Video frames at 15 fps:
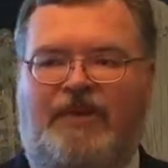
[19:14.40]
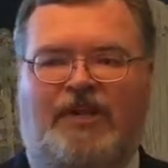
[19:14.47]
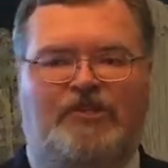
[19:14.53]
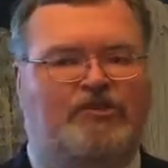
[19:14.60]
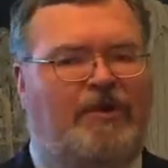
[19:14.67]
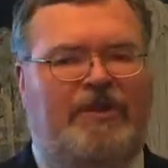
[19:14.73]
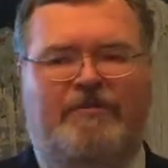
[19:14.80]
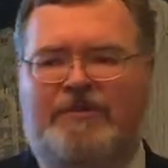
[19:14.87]
It's
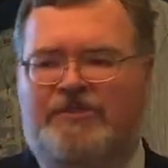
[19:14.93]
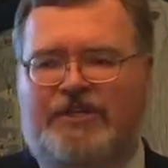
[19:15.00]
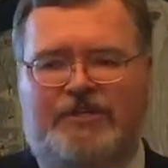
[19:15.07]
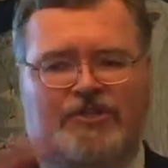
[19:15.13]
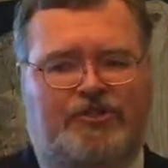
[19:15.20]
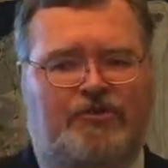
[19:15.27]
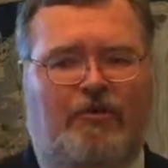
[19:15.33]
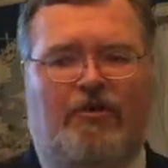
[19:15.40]
one of the most
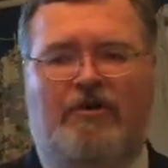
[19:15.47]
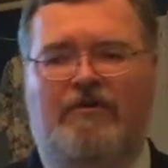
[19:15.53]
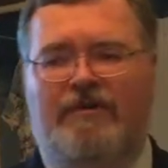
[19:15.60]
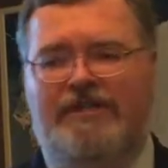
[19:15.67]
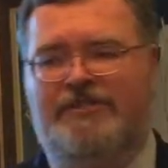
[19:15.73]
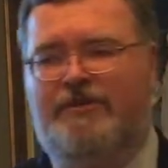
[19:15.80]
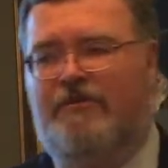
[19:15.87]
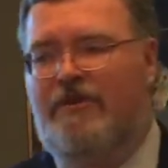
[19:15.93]

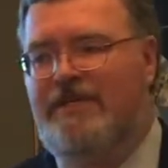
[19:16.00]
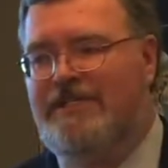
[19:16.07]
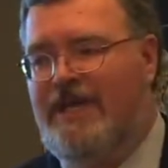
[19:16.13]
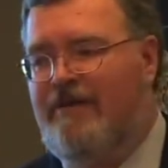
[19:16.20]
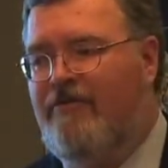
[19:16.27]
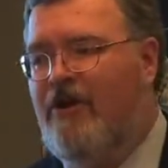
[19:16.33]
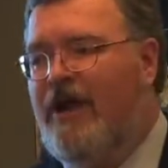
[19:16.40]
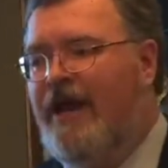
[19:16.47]
extraordinary stories
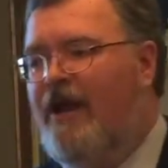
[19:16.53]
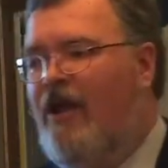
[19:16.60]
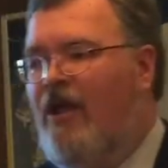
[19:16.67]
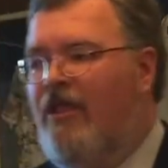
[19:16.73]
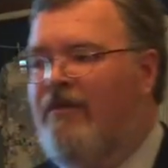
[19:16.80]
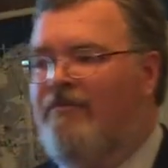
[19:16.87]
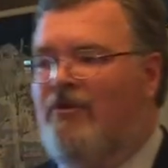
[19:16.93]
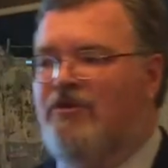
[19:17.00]
ever, and
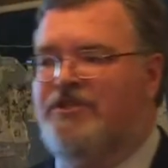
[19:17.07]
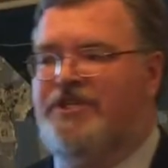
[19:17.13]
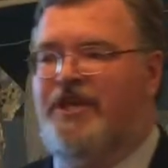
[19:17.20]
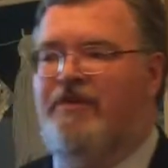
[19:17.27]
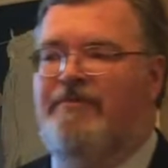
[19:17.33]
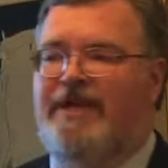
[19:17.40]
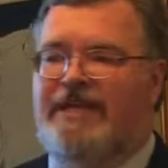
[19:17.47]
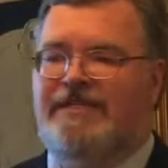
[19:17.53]
all the more
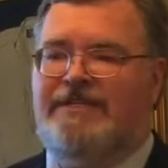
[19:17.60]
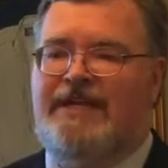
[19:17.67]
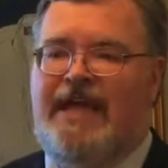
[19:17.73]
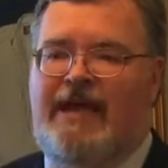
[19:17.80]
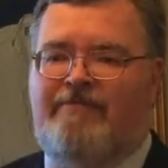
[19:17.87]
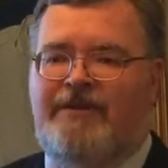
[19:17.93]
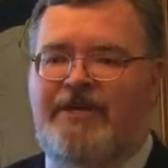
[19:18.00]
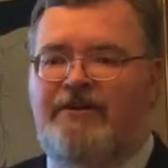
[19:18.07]
so because it
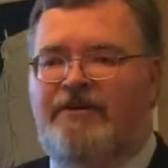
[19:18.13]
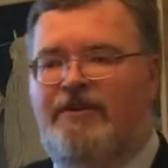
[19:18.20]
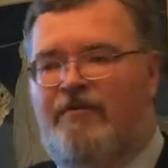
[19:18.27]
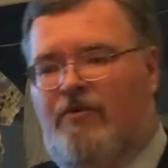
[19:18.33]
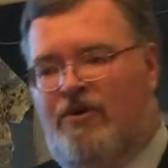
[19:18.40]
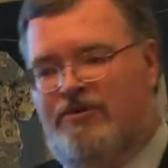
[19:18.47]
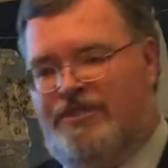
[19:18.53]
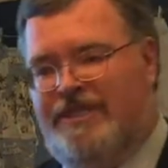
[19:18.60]
happened during the
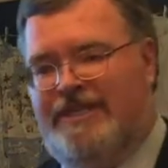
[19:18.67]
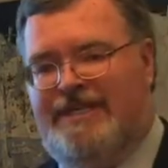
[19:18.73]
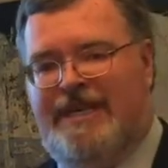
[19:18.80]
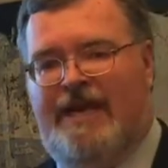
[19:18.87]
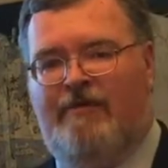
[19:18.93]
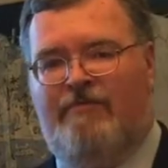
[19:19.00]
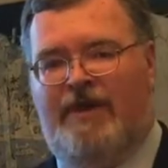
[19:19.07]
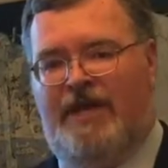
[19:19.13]
worst of the
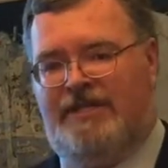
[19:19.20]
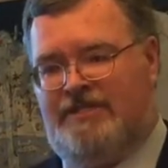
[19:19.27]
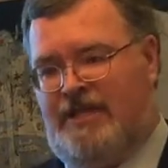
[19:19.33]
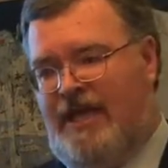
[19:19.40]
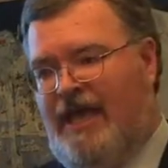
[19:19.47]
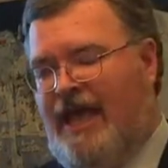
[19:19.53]
tech bust.